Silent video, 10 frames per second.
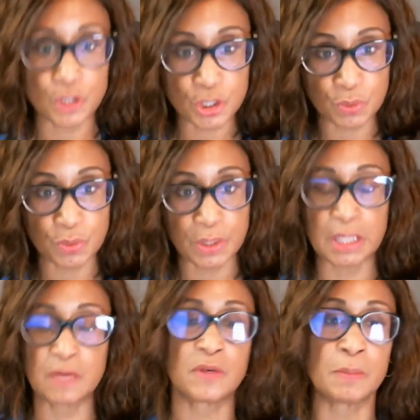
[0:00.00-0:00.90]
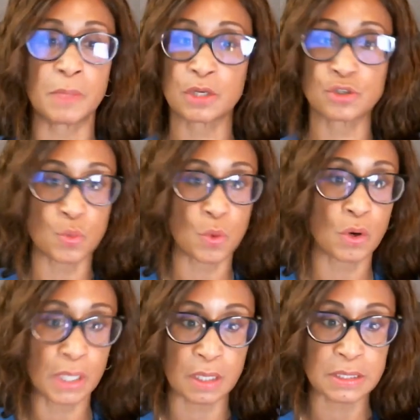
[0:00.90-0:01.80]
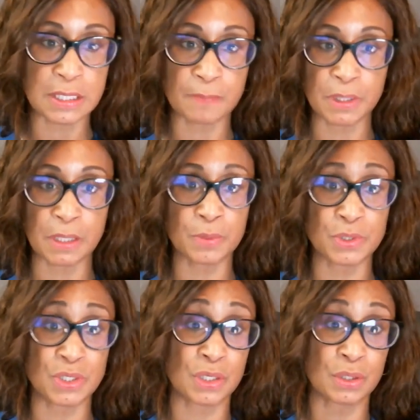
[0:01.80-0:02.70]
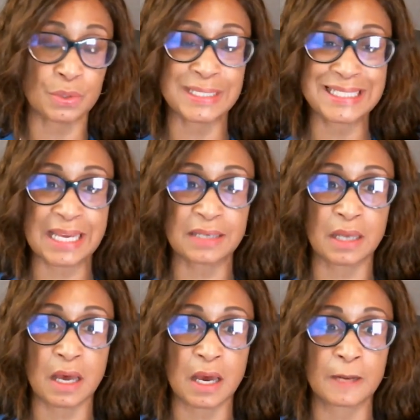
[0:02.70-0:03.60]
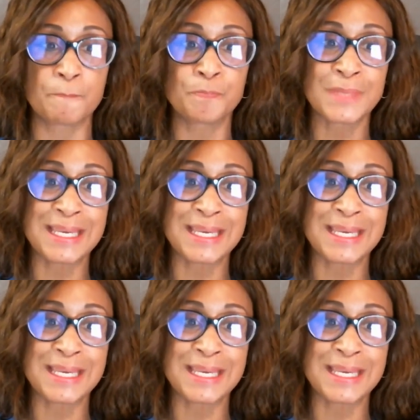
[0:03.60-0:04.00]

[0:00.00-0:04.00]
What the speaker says: push through the evening because you're working on something in particular or a deadline.